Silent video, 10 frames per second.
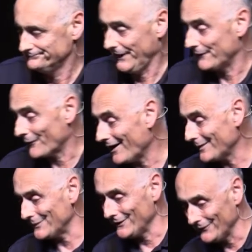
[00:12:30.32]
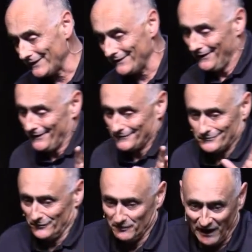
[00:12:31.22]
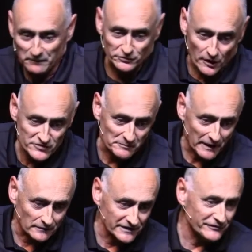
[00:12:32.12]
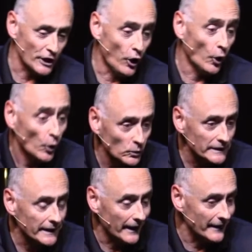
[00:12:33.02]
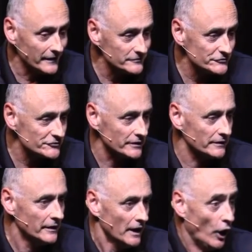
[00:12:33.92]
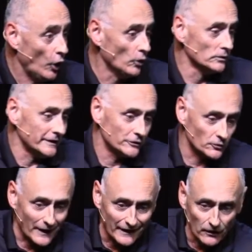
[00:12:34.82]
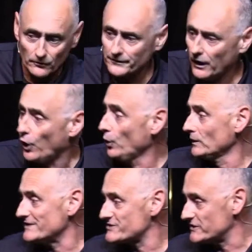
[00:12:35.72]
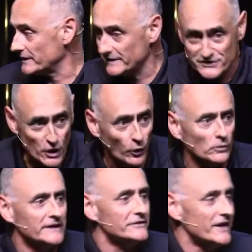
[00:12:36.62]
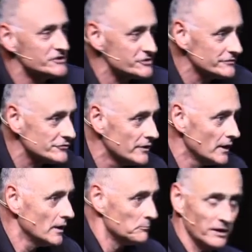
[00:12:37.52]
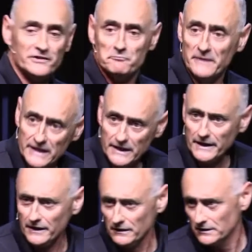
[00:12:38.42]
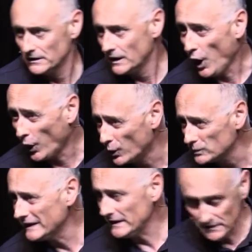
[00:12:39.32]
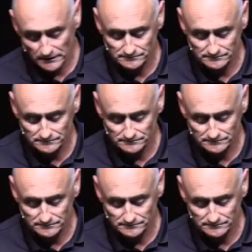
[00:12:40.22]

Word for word: Yeah, Rob, you know, they, the Bible talks about lifting holy hands, uh, holy ground, holy cities, holy nations, but me, holy?